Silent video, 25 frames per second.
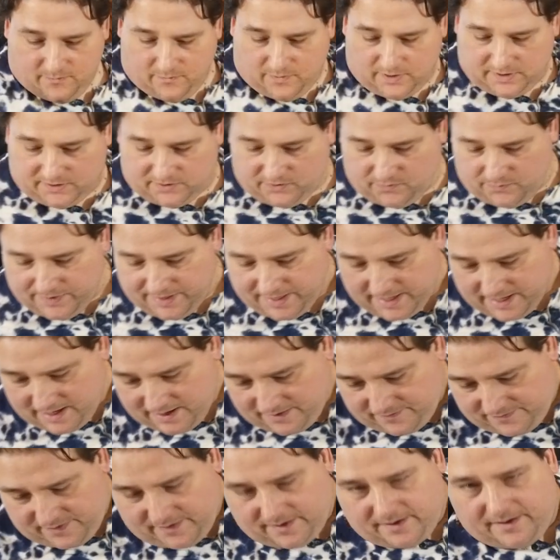What do we
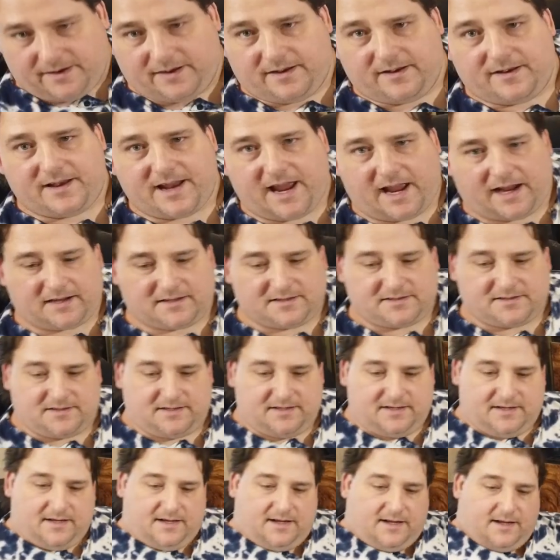have
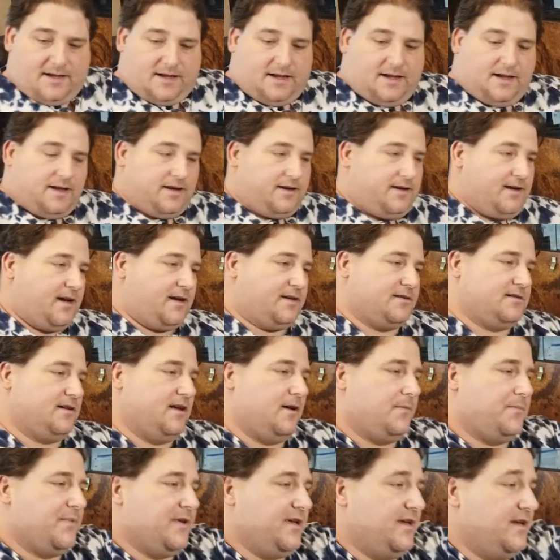next? Next
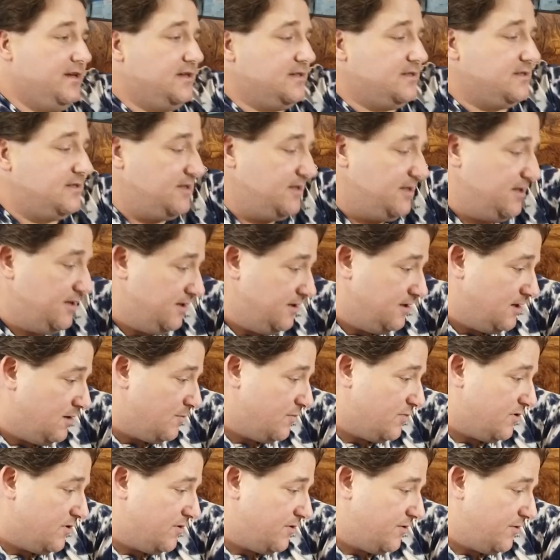up is the
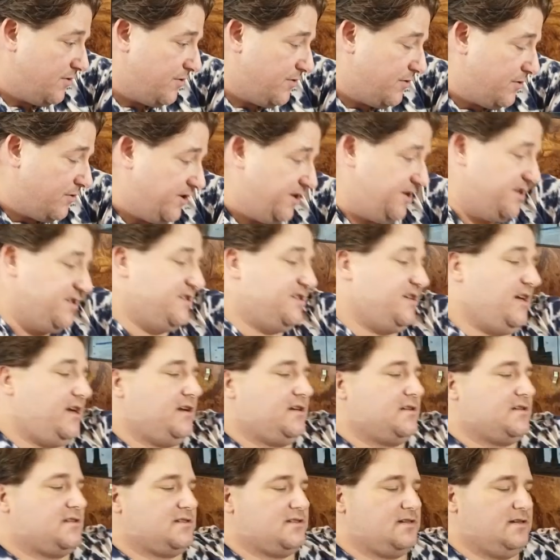number
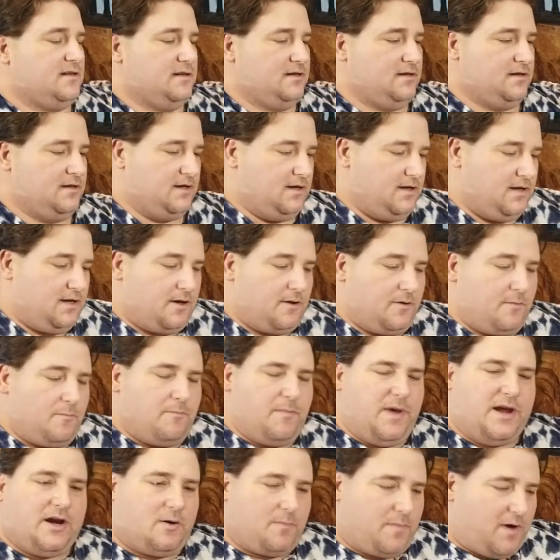thirty-six
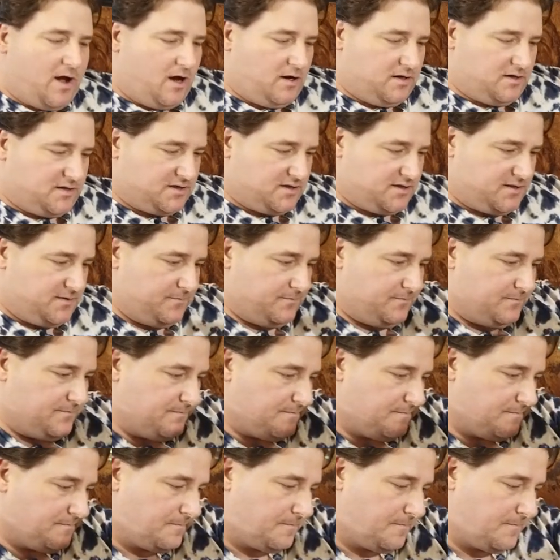Makerbox.
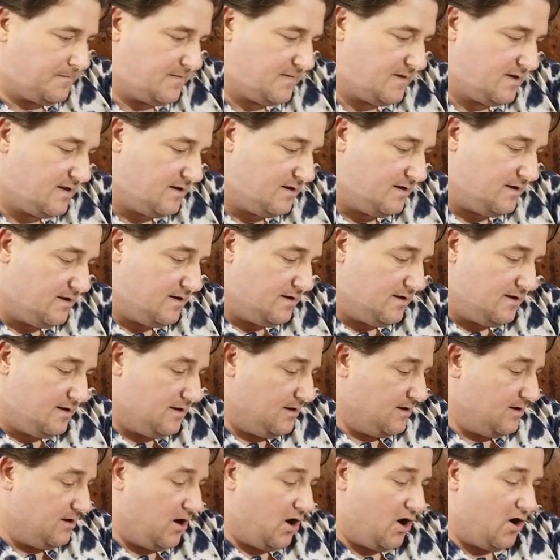
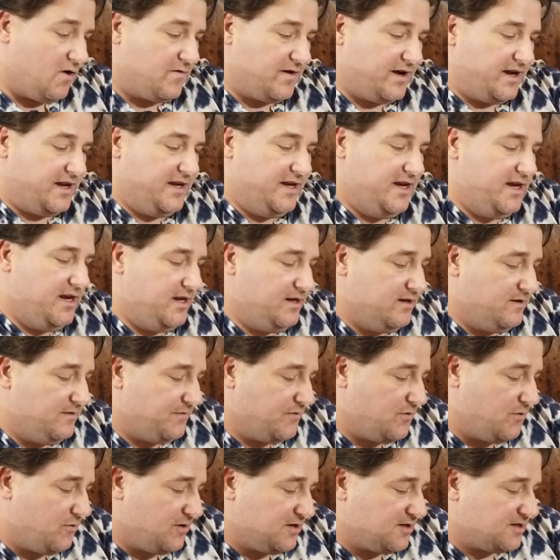Already eaten,
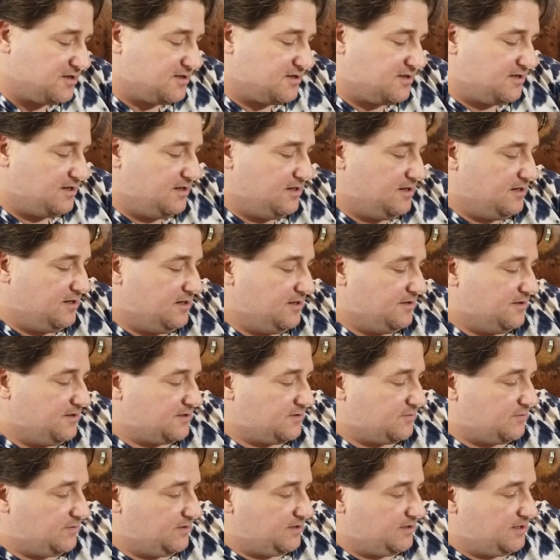of course.
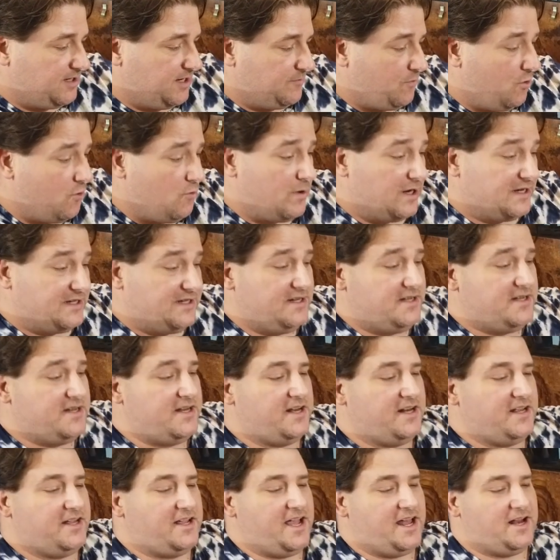This one came. Oh, I didn't
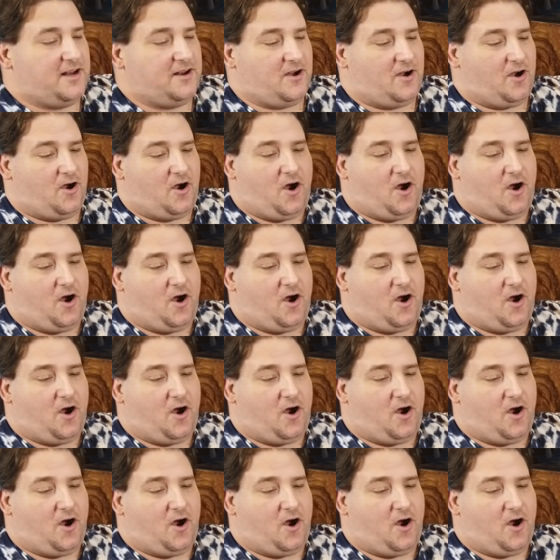eat it yet.